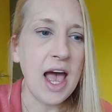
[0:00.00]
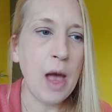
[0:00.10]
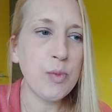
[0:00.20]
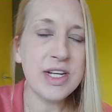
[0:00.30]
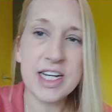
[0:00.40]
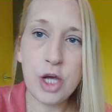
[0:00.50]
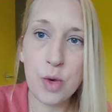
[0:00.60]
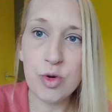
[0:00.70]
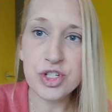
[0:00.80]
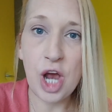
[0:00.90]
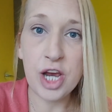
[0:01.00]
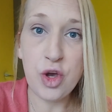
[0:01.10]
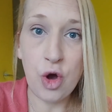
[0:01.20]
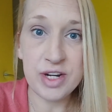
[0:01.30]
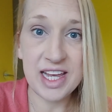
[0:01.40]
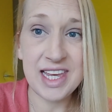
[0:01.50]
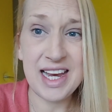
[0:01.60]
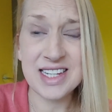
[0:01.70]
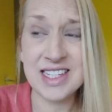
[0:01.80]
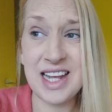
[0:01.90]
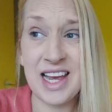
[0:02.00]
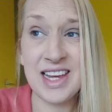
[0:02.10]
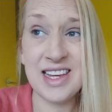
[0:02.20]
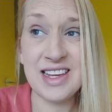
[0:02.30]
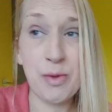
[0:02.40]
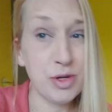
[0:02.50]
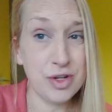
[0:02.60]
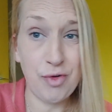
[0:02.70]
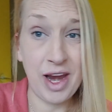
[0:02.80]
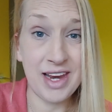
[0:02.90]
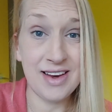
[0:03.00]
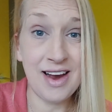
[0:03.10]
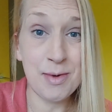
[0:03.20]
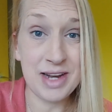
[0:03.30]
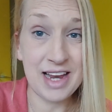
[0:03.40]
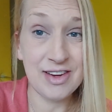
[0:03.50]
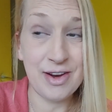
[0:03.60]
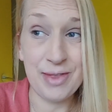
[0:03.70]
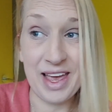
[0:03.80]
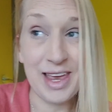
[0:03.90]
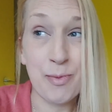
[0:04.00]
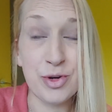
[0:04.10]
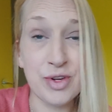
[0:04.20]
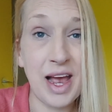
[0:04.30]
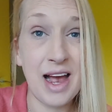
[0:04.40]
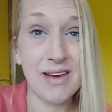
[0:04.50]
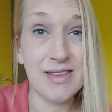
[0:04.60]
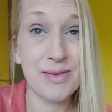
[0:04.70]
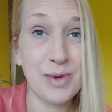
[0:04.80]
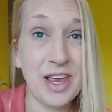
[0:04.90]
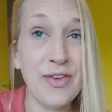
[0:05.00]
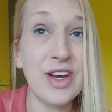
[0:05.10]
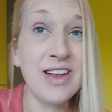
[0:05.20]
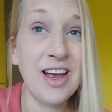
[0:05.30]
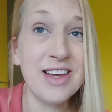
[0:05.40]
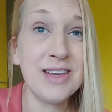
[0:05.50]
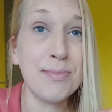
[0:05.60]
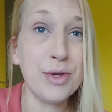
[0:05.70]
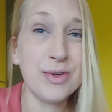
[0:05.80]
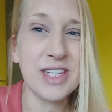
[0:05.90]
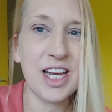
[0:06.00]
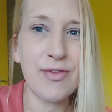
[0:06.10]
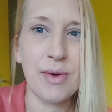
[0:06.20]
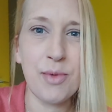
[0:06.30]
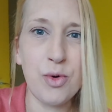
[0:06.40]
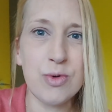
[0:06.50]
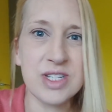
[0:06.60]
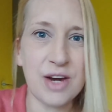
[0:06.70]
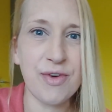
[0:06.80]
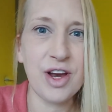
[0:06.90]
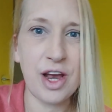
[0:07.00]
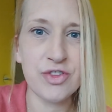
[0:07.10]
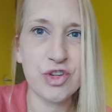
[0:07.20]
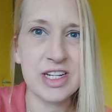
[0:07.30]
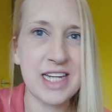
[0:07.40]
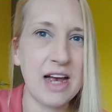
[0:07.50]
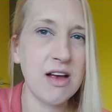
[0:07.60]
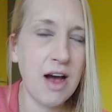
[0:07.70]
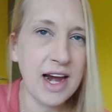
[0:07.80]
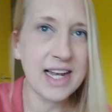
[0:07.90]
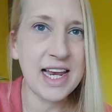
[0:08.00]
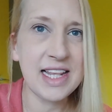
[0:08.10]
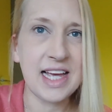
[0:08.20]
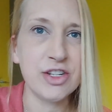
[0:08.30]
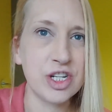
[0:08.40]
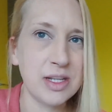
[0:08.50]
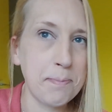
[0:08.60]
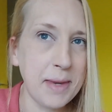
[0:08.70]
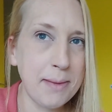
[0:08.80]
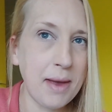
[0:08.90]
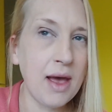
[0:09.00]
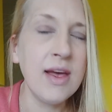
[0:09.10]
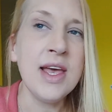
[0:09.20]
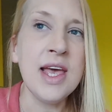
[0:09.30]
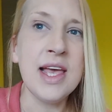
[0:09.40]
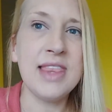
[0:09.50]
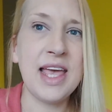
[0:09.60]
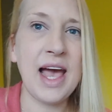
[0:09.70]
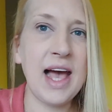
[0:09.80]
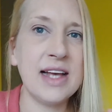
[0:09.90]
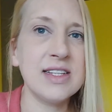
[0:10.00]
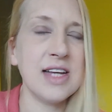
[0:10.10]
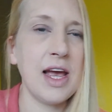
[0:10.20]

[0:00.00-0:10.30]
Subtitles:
We did go and watch Iconic yesterday. It wasn't great. I will let you know that. It was, if you like music from all different countries, they had Kylie, they had Justin Bieber, they had